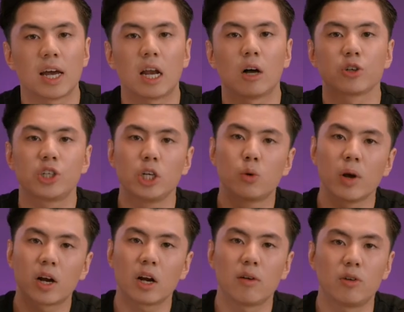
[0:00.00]
and I'll see
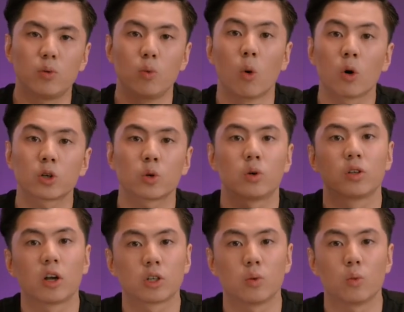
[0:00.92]
quicker if it works or it
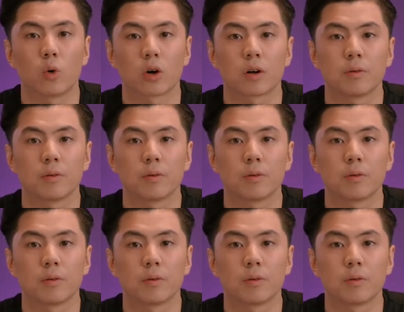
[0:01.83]
doesn't work.